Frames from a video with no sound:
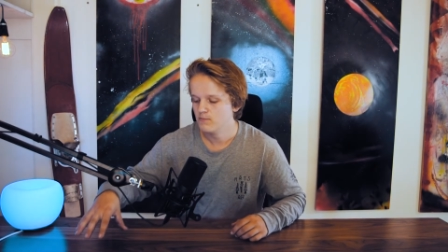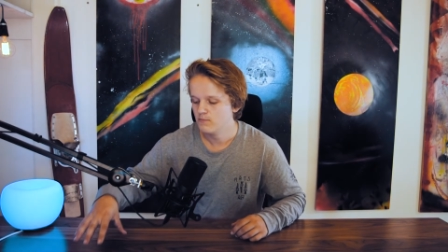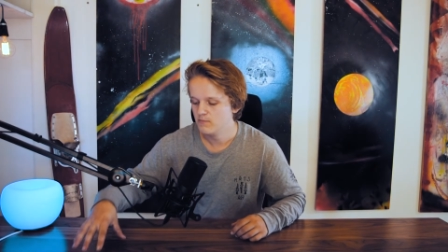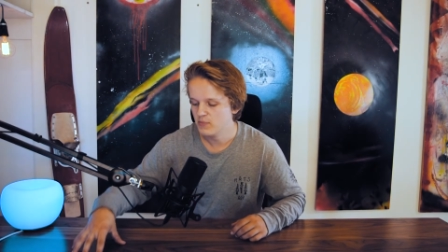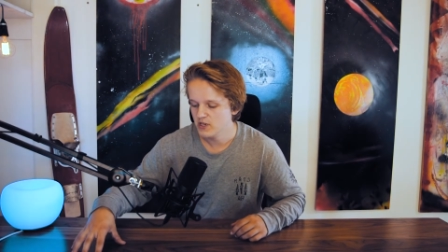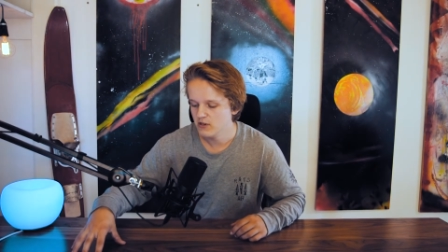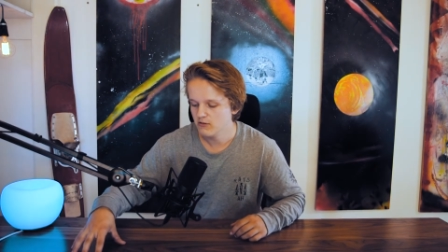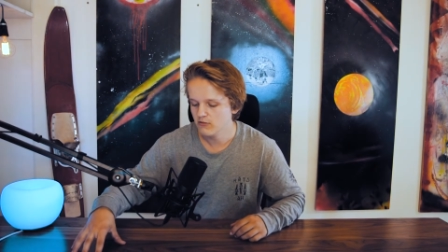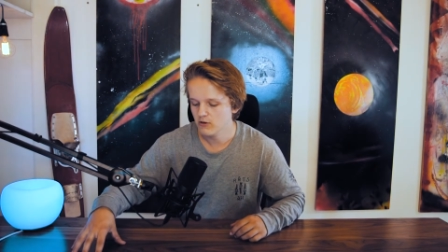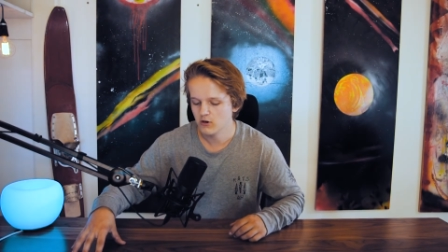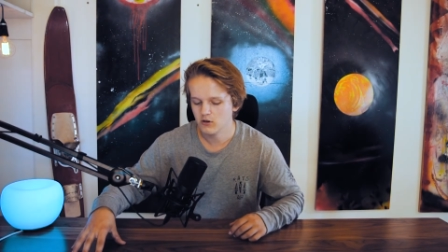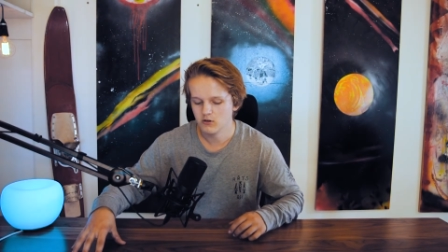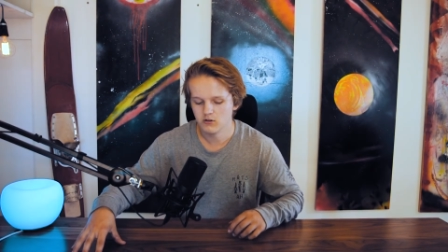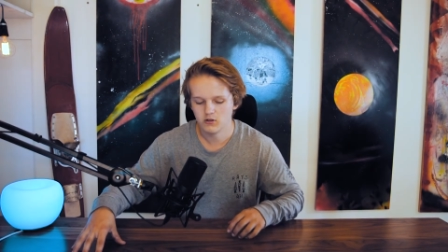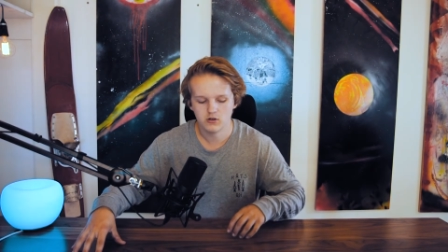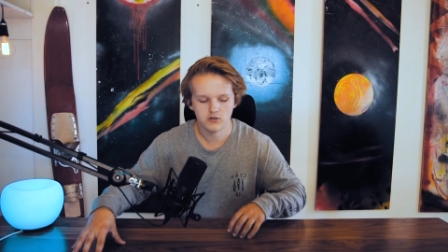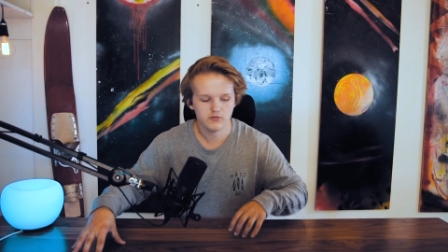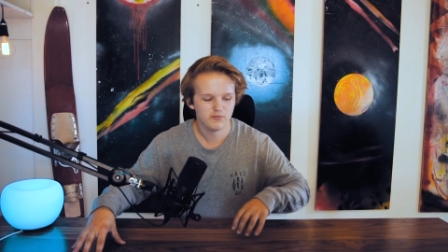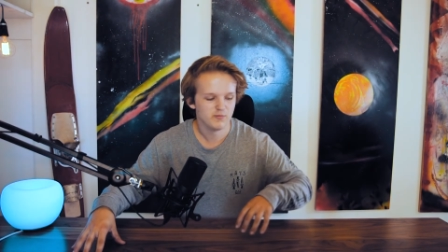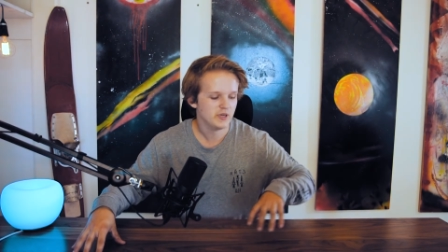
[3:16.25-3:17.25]

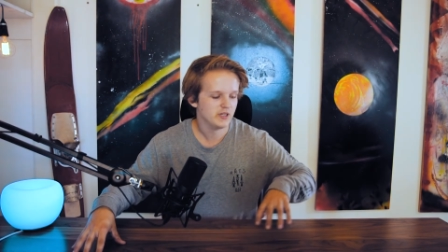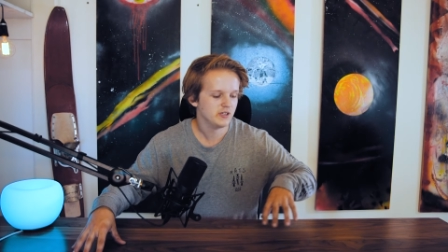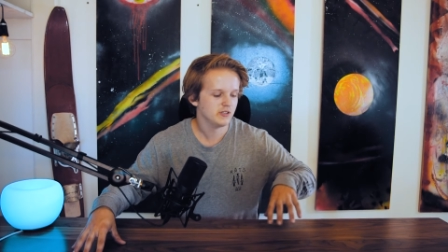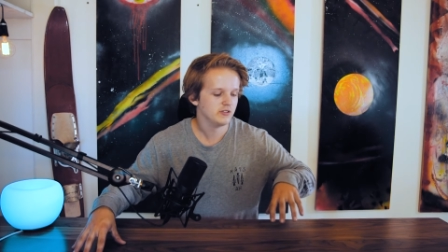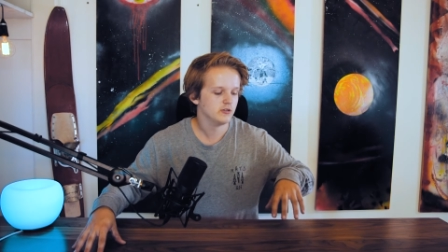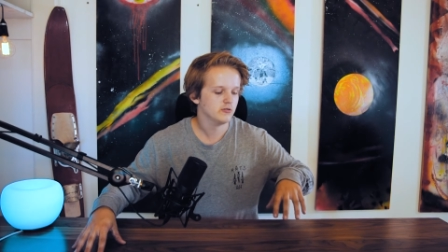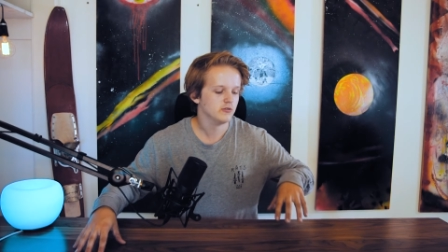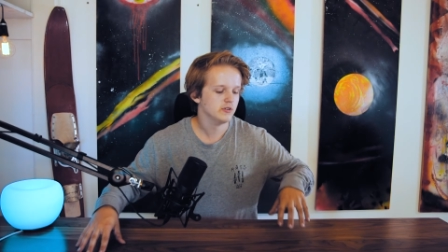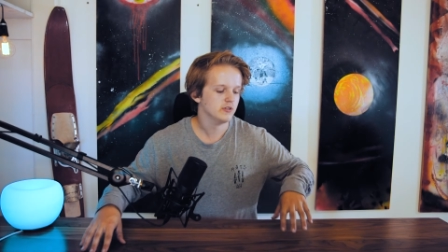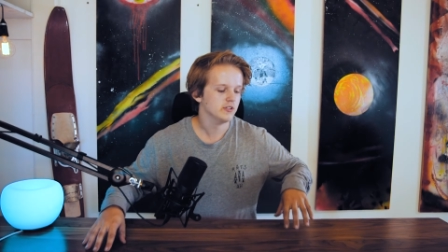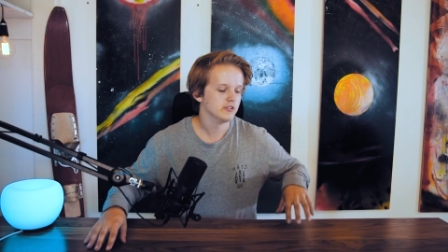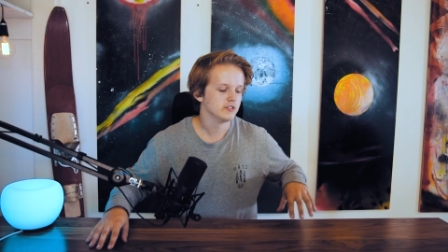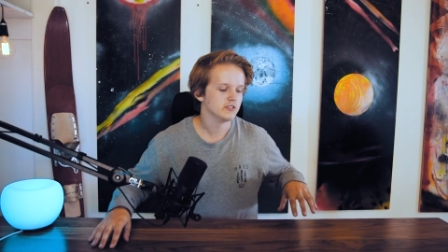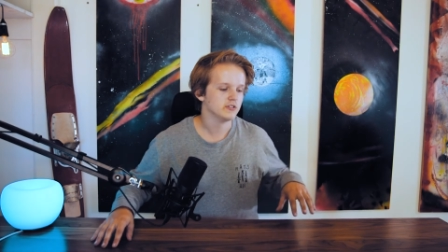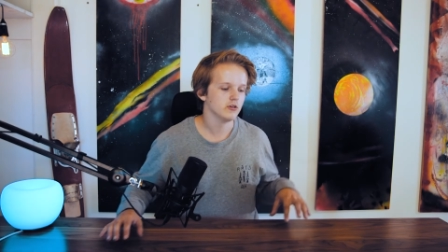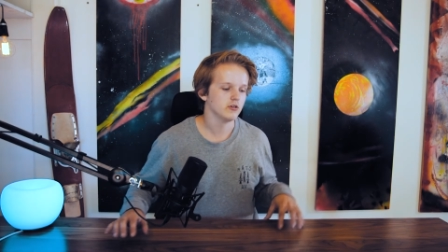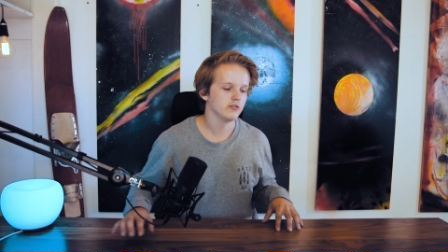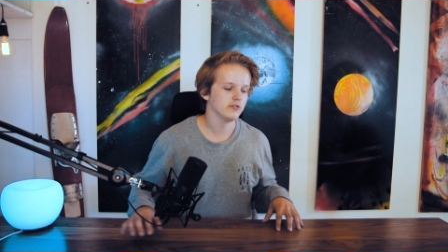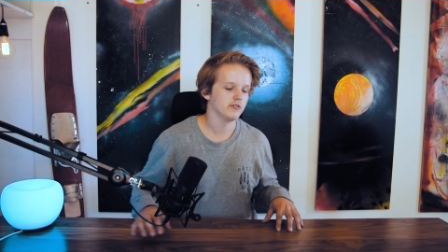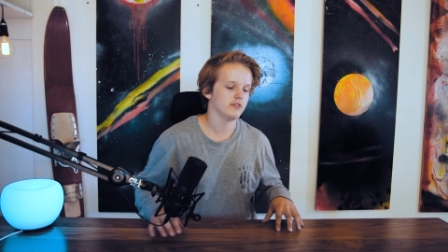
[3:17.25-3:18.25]
b-roll of me doing this
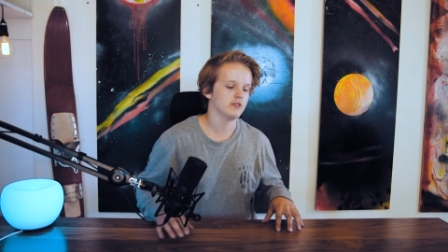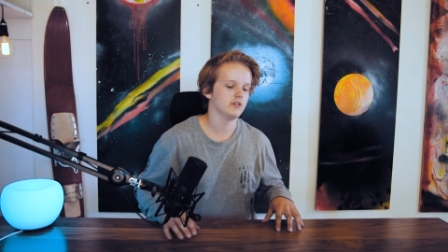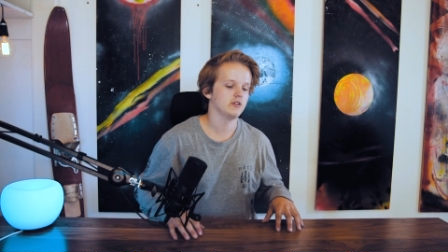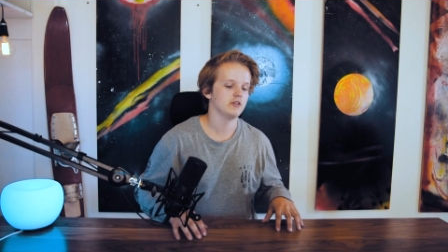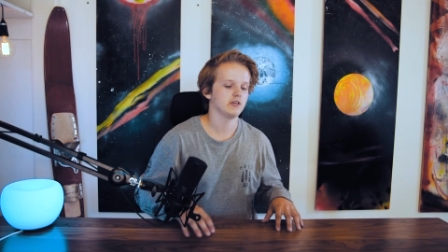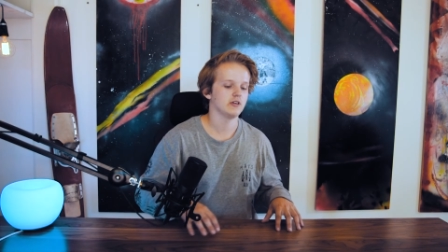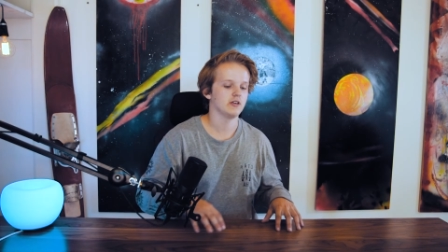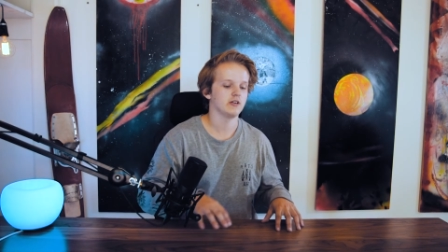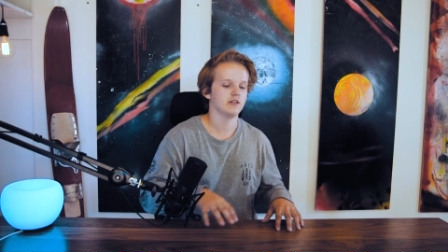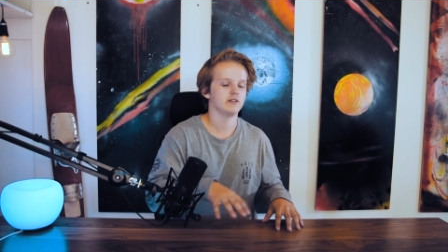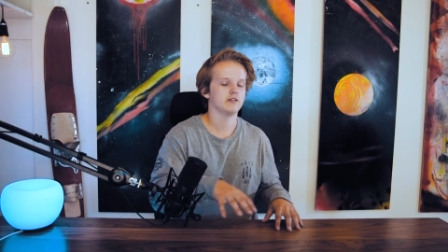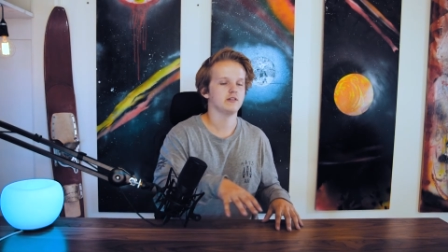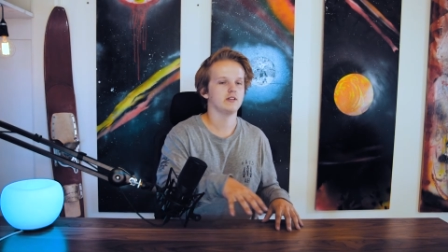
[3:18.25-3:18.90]
certain thing and